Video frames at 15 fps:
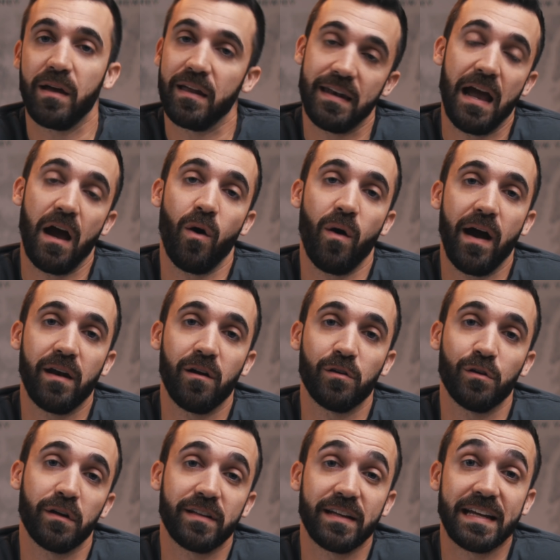And now I don't
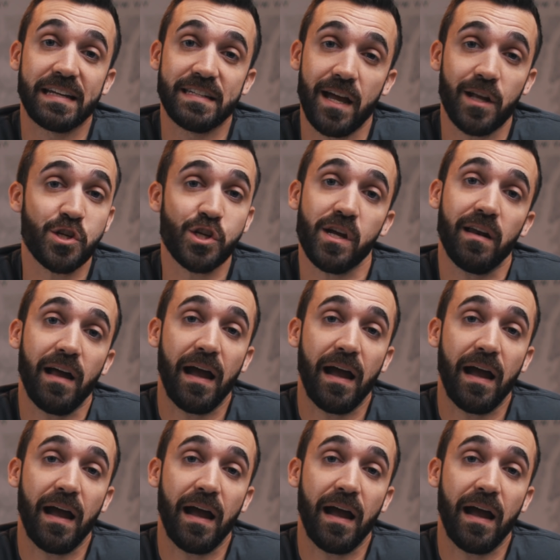look like a dead shit.